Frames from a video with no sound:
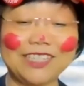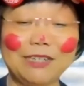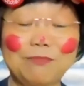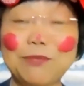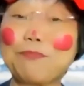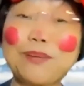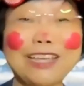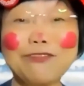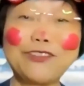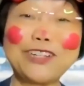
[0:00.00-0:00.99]
Be
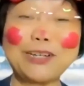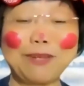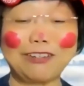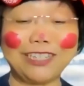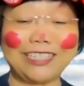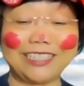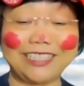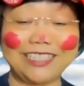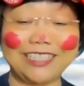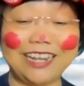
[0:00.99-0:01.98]
playful about it.
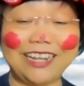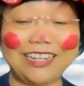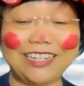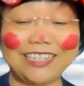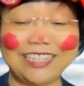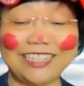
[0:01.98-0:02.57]
It